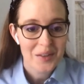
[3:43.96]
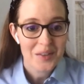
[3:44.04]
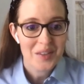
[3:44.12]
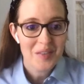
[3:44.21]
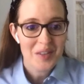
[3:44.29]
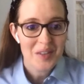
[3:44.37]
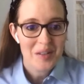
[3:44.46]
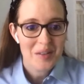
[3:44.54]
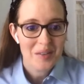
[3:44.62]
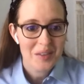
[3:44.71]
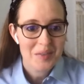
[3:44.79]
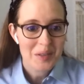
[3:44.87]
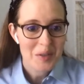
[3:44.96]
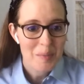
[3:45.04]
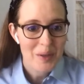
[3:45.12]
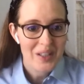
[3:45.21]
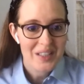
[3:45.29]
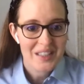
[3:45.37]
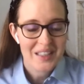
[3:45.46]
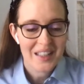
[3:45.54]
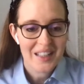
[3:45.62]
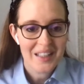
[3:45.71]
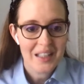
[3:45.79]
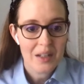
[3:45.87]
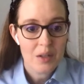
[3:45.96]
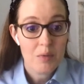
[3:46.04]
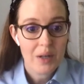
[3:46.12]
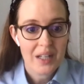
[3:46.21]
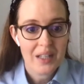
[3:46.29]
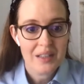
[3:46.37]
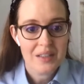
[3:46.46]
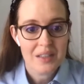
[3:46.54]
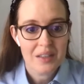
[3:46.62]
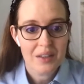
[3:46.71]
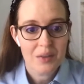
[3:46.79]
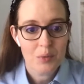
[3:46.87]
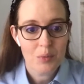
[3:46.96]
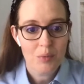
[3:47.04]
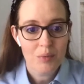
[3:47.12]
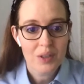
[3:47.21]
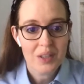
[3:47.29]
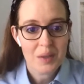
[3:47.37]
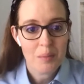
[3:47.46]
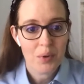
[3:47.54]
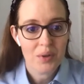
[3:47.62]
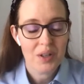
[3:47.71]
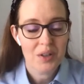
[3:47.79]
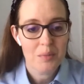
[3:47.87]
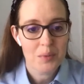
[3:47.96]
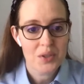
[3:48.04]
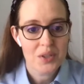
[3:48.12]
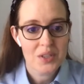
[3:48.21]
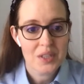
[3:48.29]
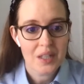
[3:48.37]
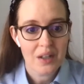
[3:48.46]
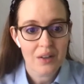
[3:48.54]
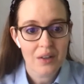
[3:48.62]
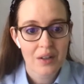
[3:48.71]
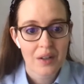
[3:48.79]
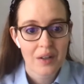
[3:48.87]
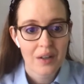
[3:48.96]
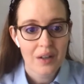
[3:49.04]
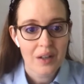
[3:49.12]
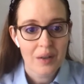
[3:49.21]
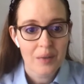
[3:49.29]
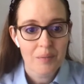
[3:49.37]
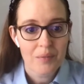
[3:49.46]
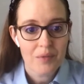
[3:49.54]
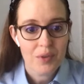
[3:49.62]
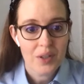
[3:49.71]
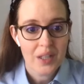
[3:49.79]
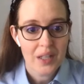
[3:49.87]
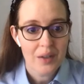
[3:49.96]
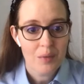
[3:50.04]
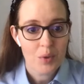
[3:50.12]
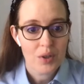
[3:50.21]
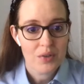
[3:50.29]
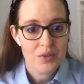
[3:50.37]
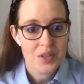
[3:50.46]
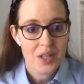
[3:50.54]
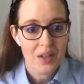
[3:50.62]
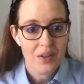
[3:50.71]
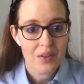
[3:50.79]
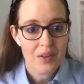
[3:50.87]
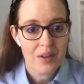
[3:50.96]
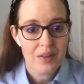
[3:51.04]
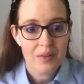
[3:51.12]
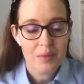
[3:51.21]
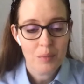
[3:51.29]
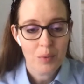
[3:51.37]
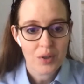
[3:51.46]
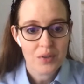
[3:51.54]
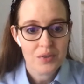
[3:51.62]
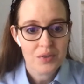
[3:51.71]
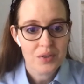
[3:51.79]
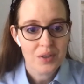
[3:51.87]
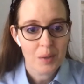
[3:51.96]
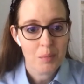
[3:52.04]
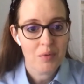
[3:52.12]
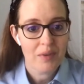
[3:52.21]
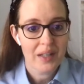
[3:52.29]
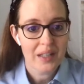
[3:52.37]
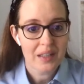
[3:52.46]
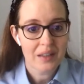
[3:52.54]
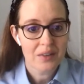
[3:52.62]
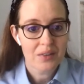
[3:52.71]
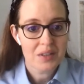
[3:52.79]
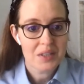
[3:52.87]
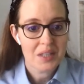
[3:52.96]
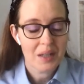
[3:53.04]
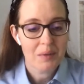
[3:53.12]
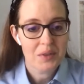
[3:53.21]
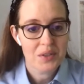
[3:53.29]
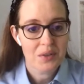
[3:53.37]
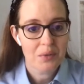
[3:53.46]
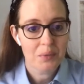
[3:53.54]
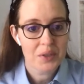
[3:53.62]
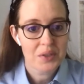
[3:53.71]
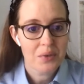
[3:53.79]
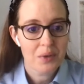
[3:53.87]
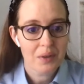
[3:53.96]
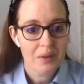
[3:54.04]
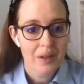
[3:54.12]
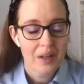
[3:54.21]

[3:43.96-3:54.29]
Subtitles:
something to lift our spirits and to recognize the really important contributions that our frontline workers, the healthcare workers, are providing during this time, because they're the ones who are